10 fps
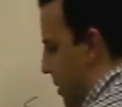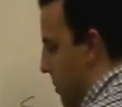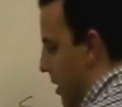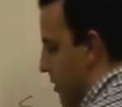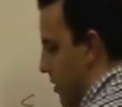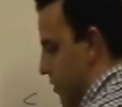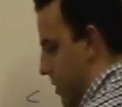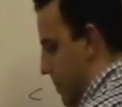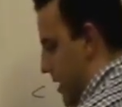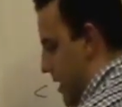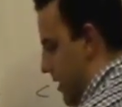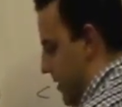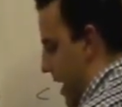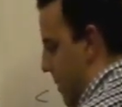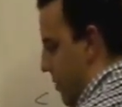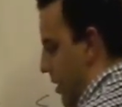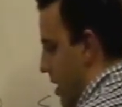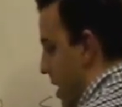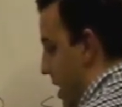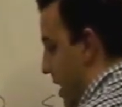Because if something does
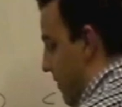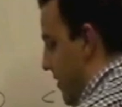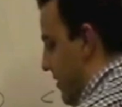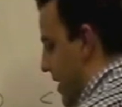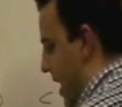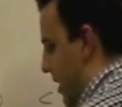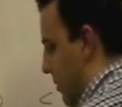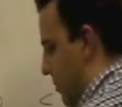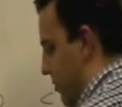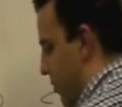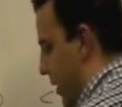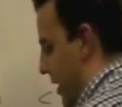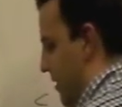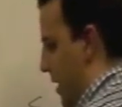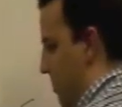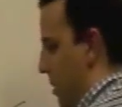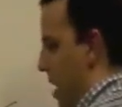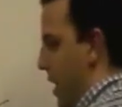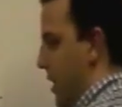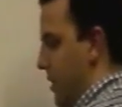happen, if this guy comes through and ends up
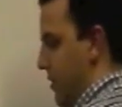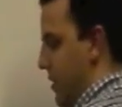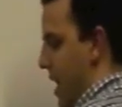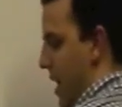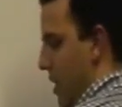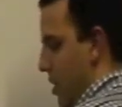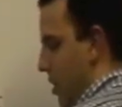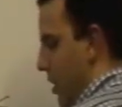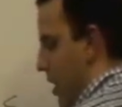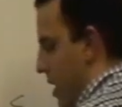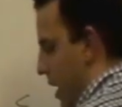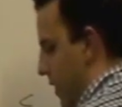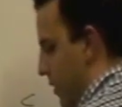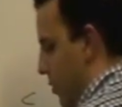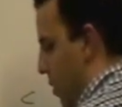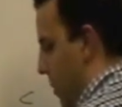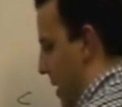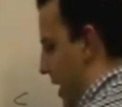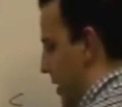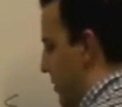blocking this guy here, and this
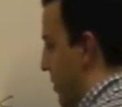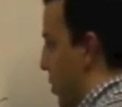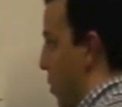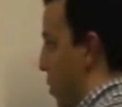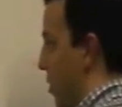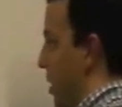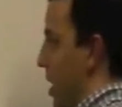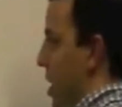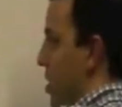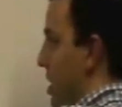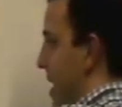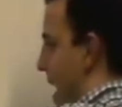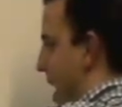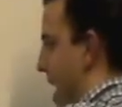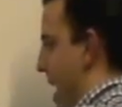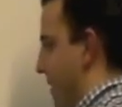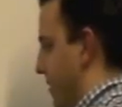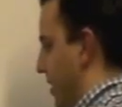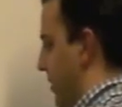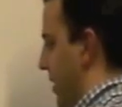quarterback gets the corner, you gotta
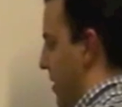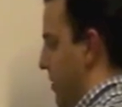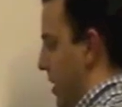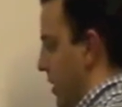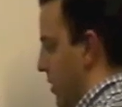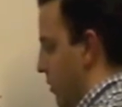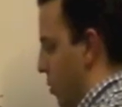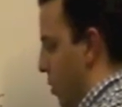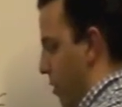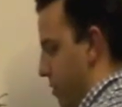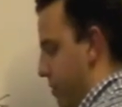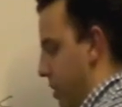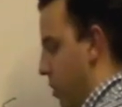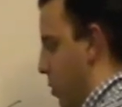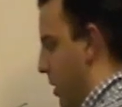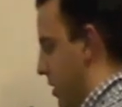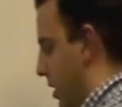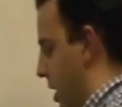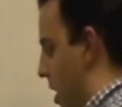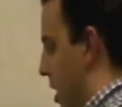have this safety in this corner filled quickly.